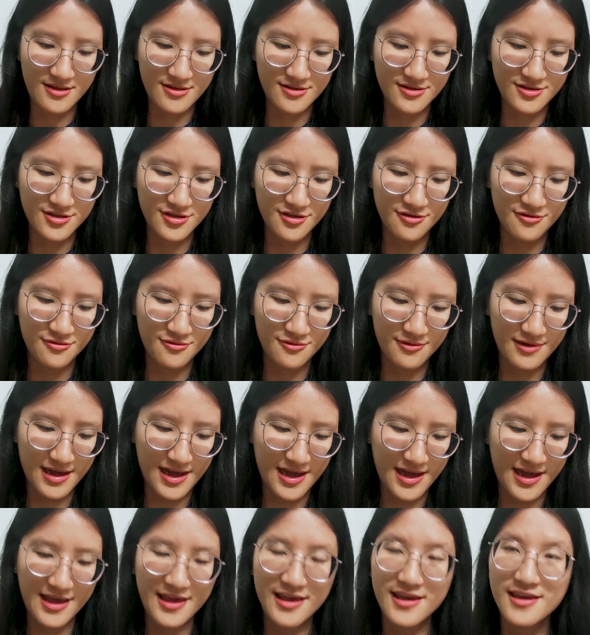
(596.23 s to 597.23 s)
so
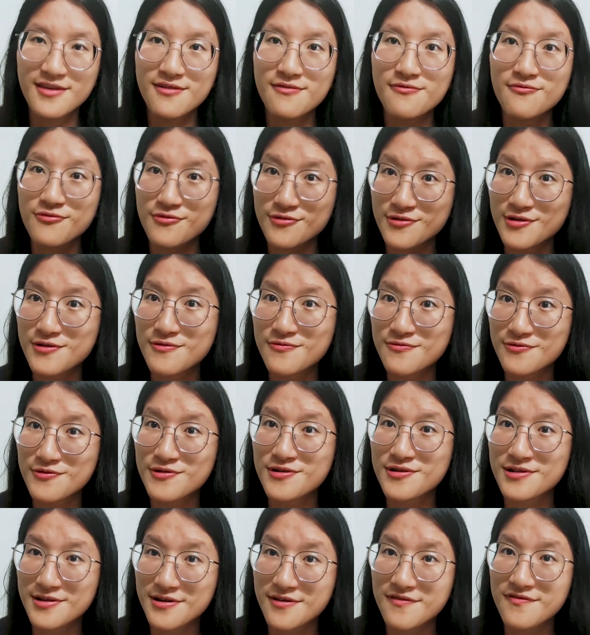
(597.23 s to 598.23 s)
I really
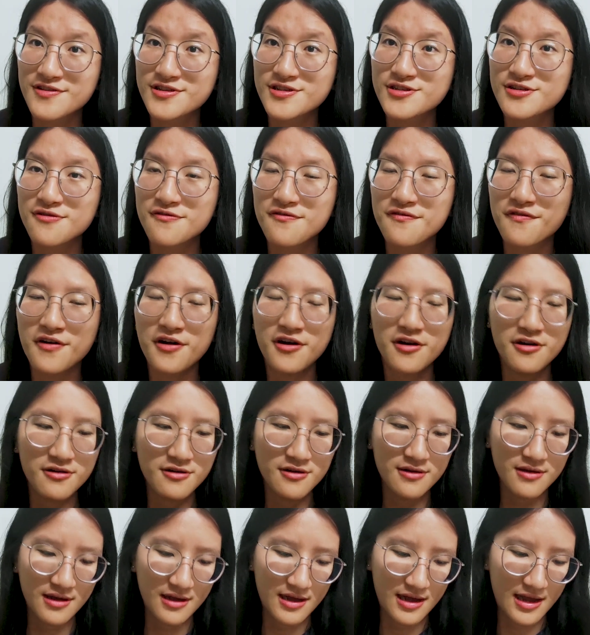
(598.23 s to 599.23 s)
really love it so far.
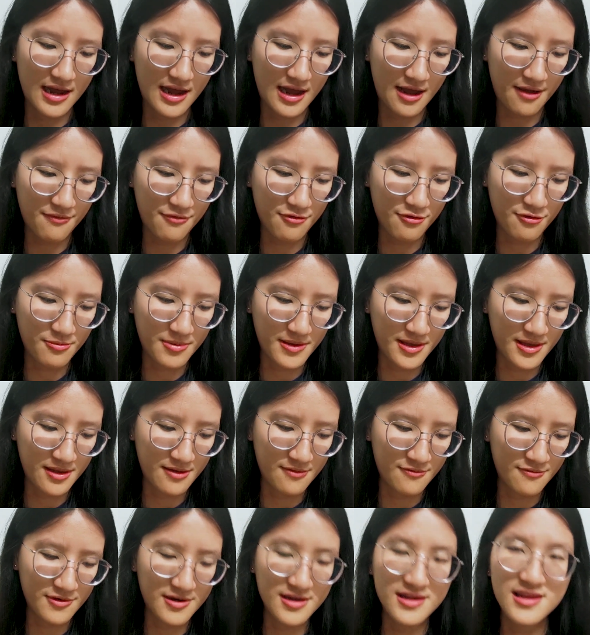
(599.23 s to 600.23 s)
I will
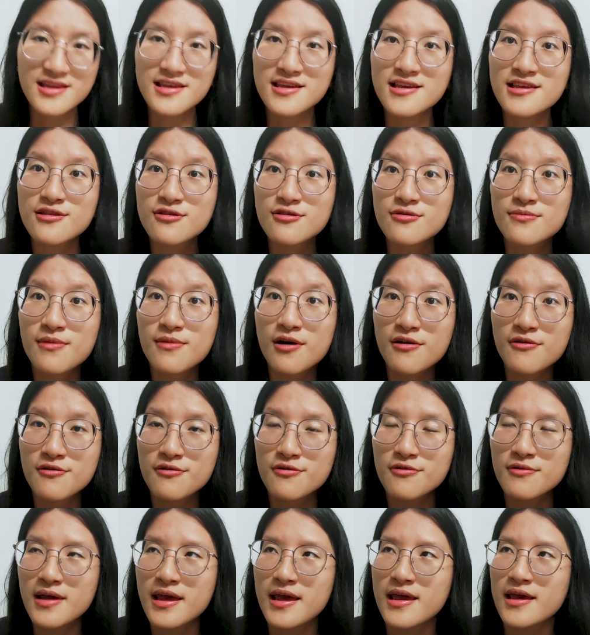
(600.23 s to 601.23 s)
be reading it
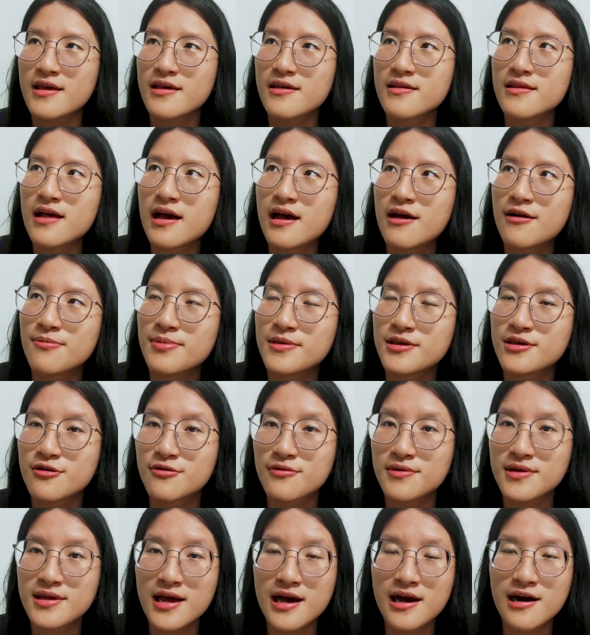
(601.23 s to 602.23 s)
tomorrow, and I'll be
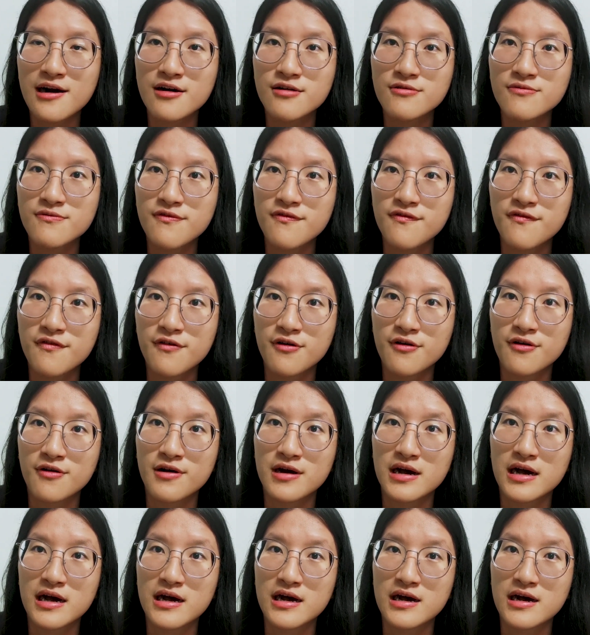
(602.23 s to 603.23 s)
going out
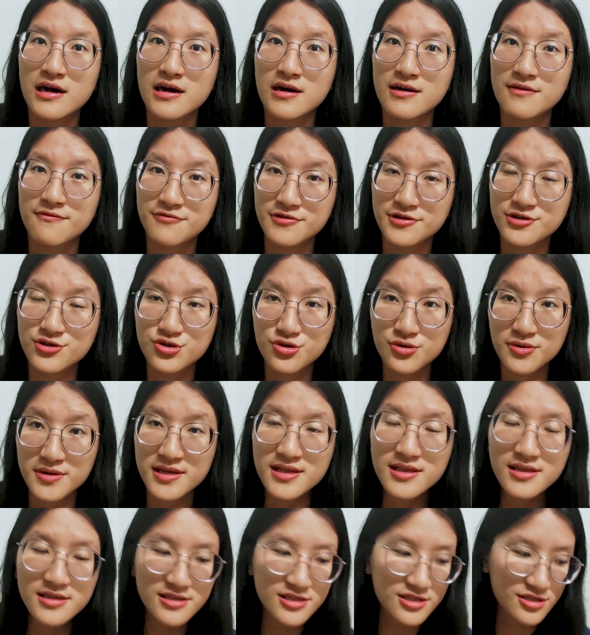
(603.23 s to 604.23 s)
for a
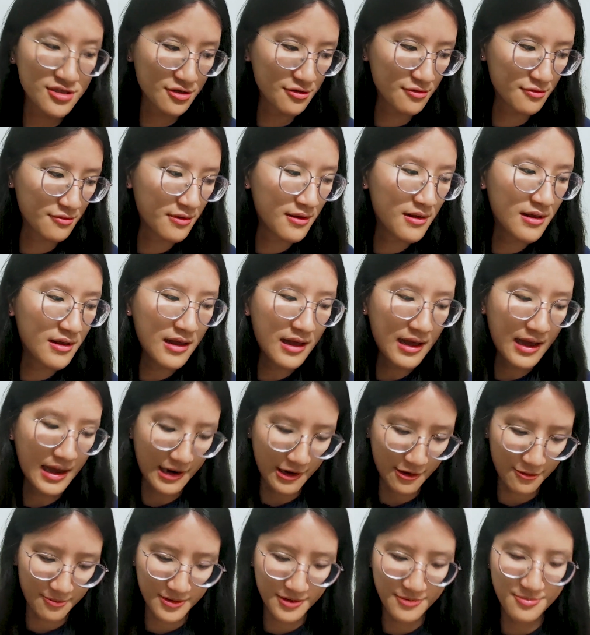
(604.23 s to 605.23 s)
retreat, so
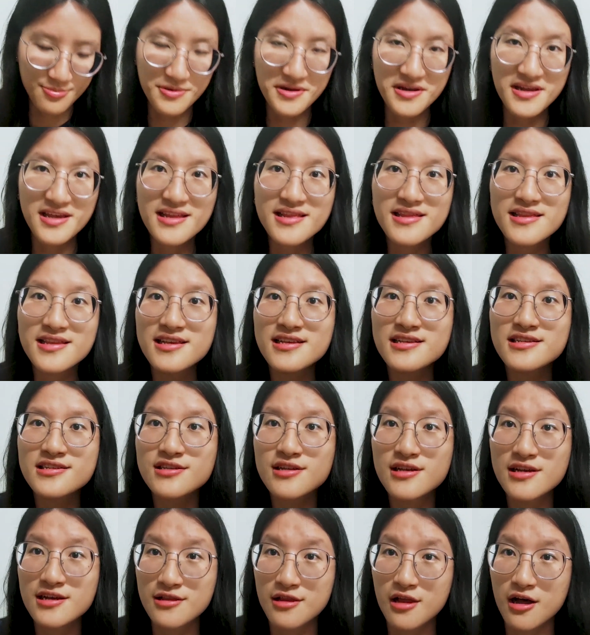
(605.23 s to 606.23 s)
I'll be bringing
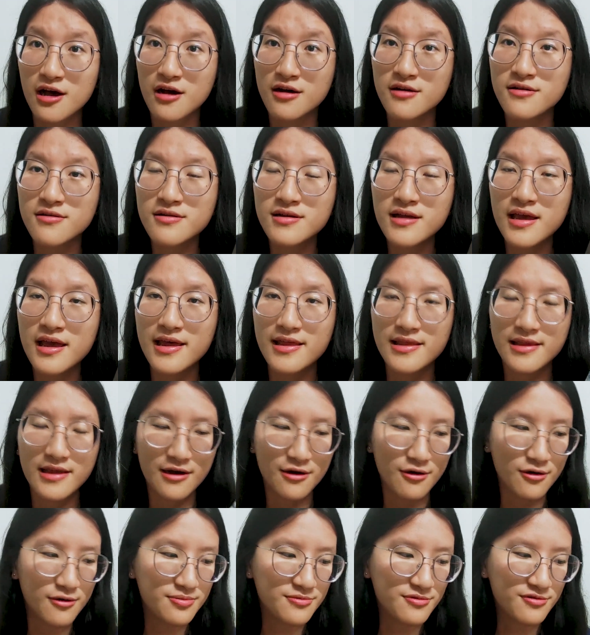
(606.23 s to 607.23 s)
this along, and I
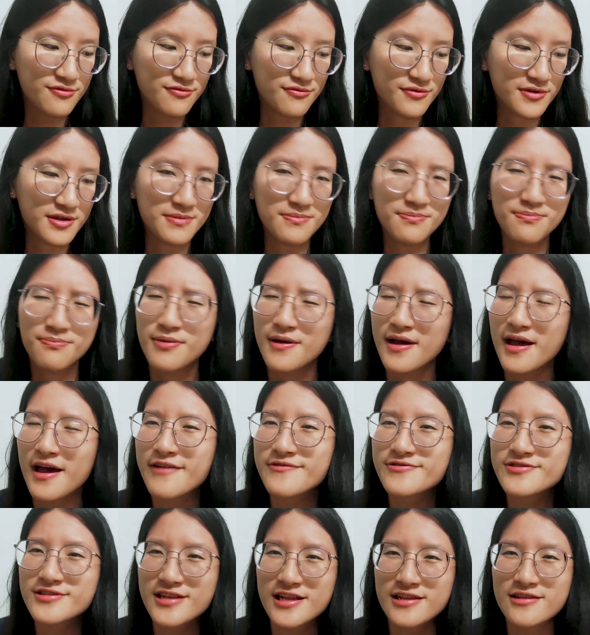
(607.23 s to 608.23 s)
hope to read
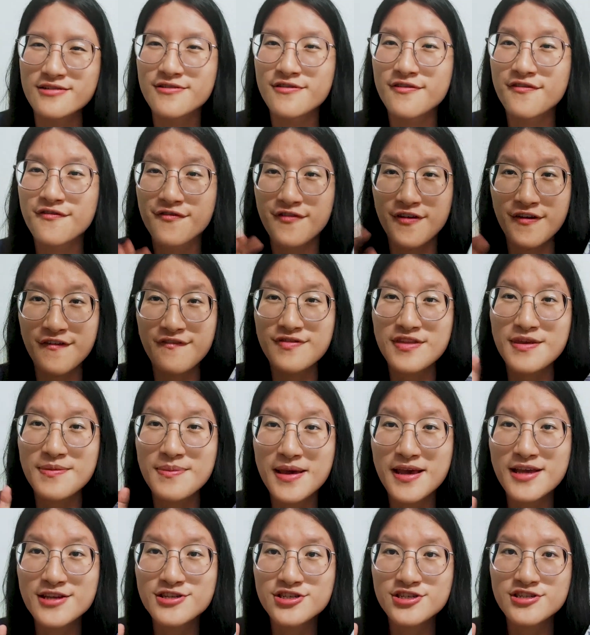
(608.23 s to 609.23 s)
perhaps another fifty
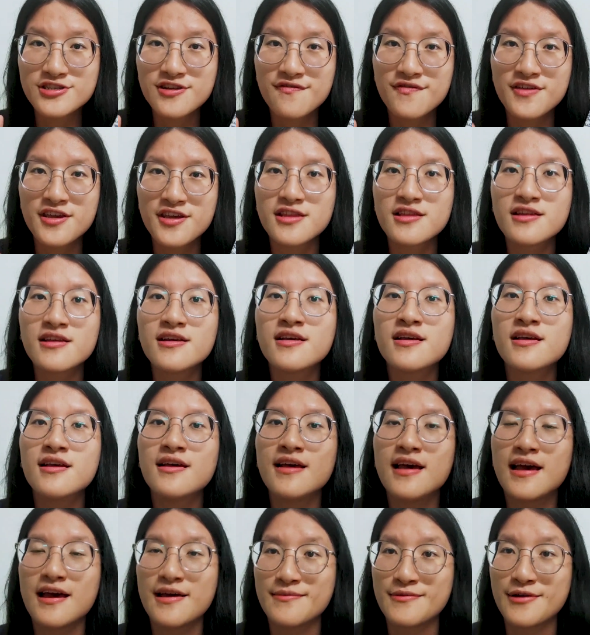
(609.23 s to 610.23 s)
pages of it,
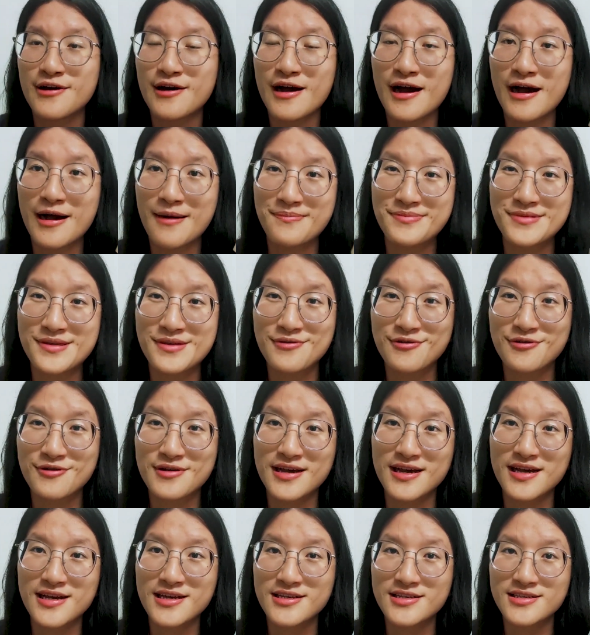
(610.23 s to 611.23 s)
and I'll update you
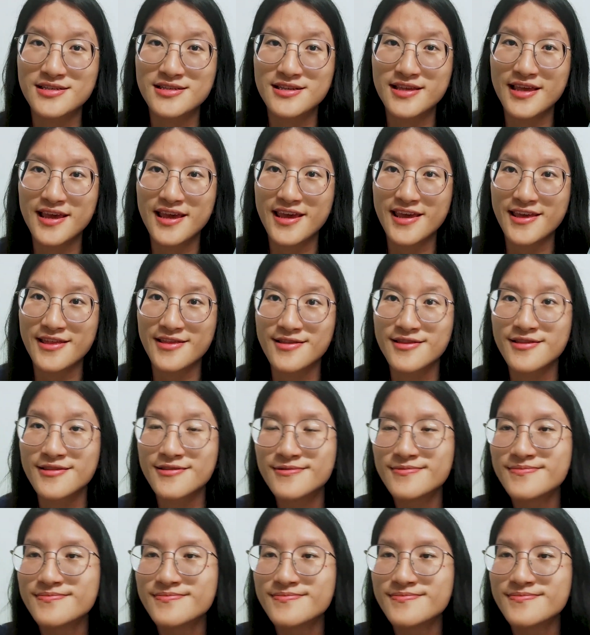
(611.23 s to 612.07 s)
guys again.